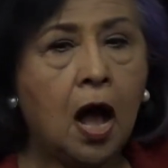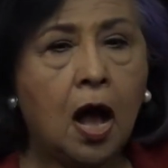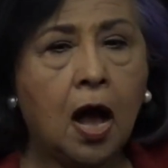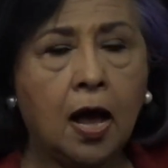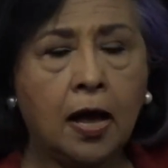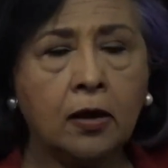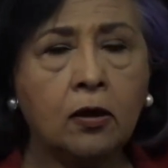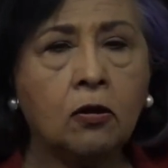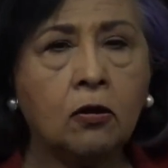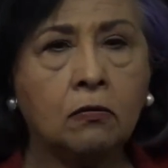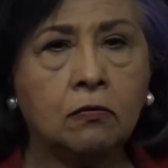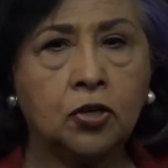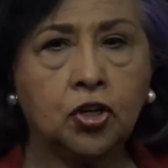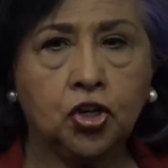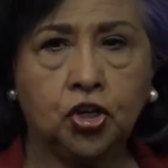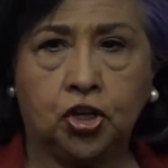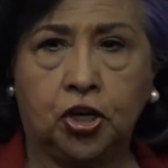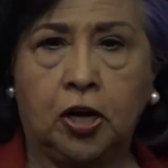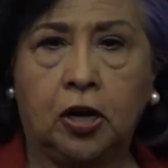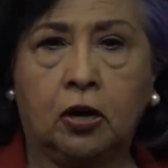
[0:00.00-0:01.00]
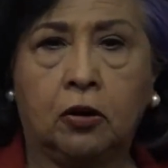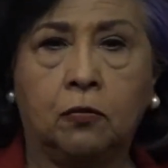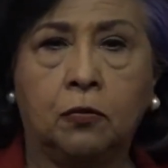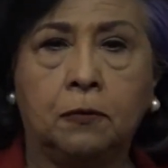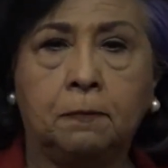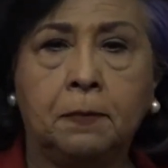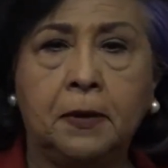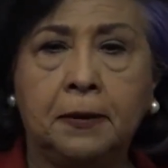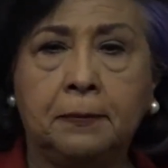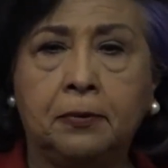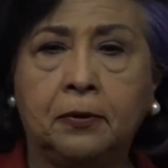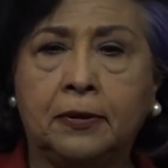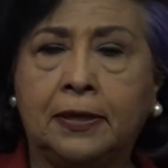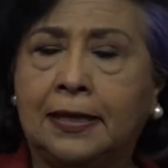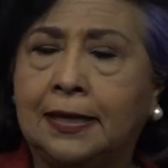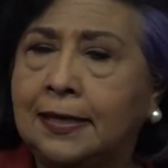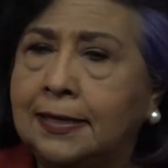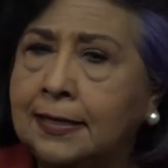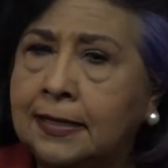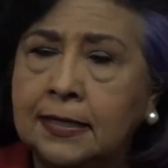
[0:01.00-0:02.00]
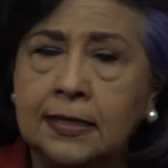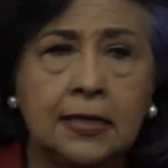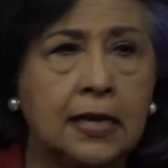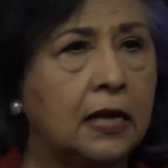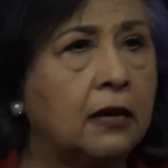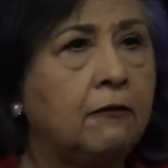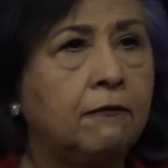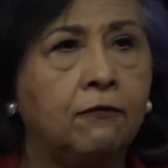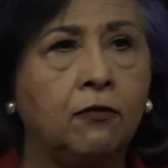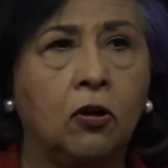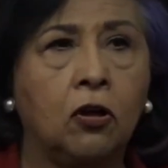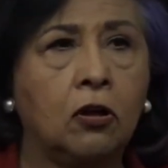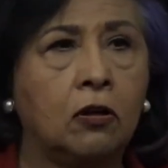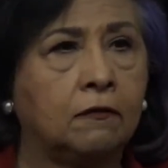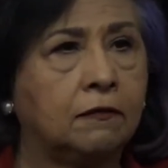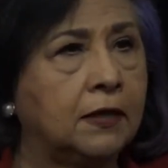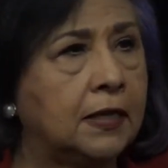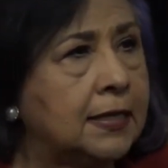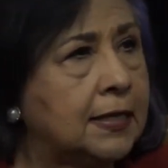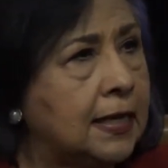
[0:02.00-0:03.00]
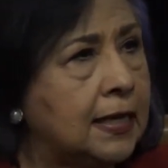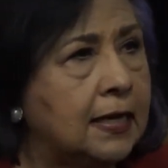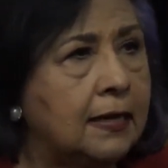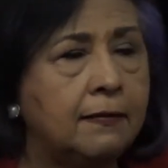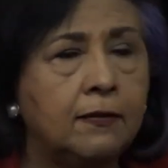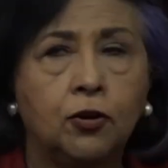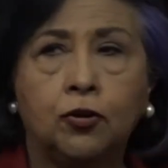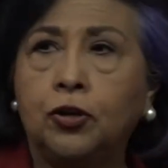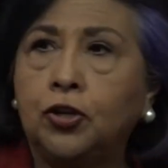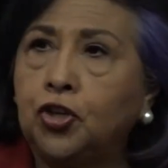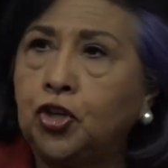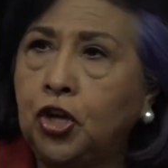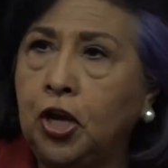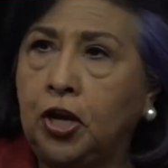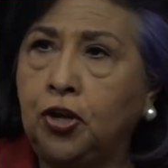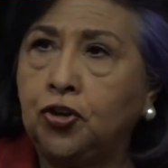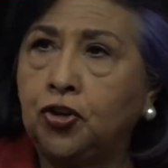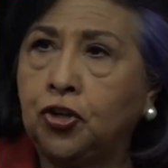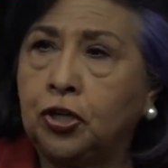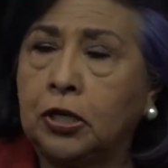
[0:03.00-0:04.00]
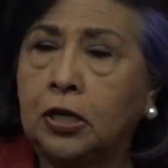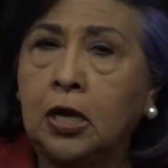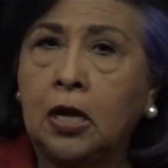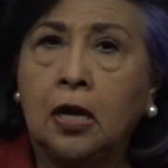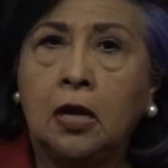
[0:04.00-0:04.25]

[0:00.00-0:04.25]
I always share with people that let's just get involved. Let's get in there and change it.